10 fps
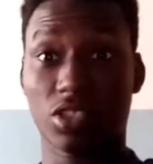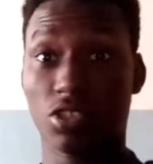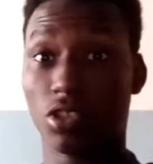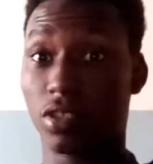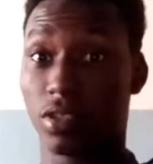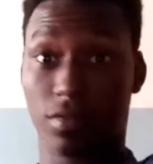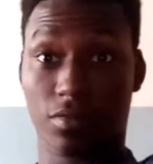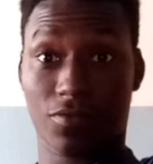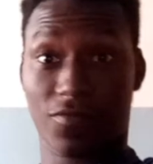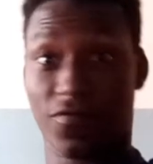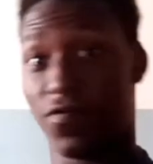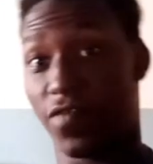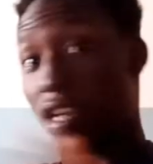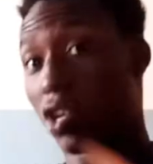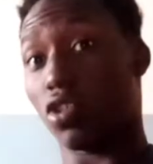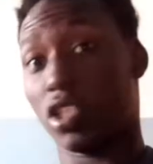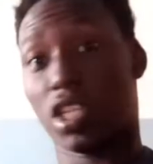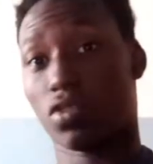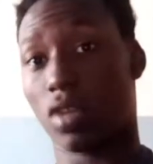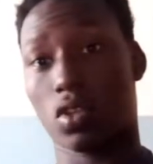It's just very
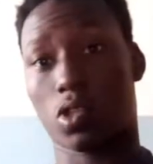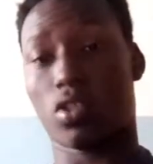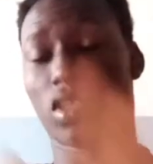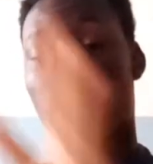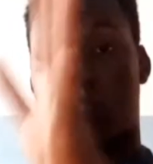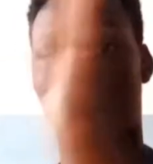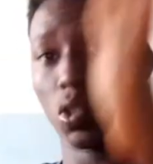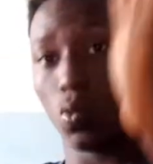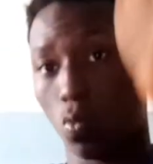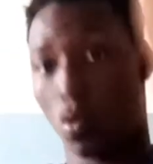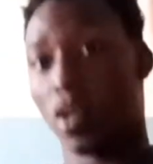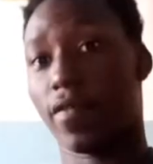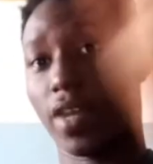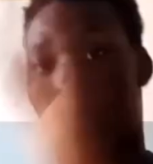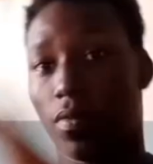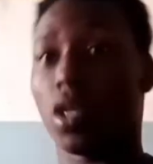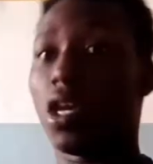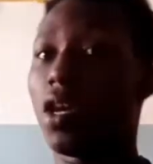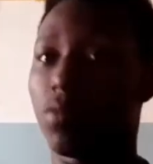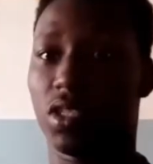contextual, just contextual to whatever you
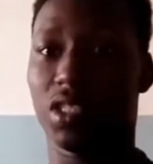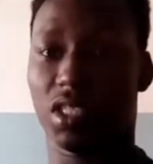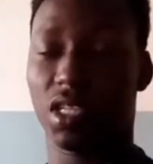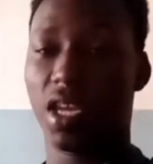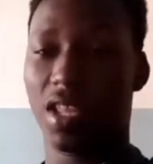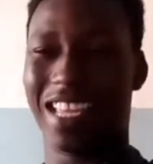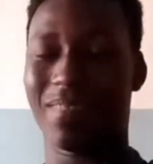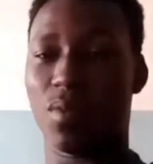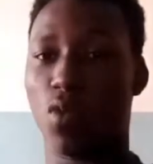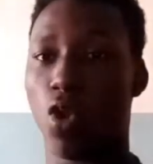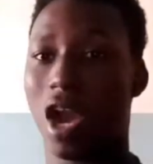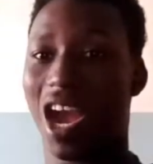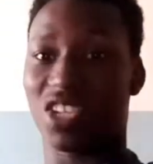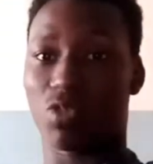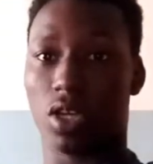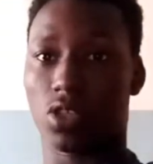put in. Let it be more casual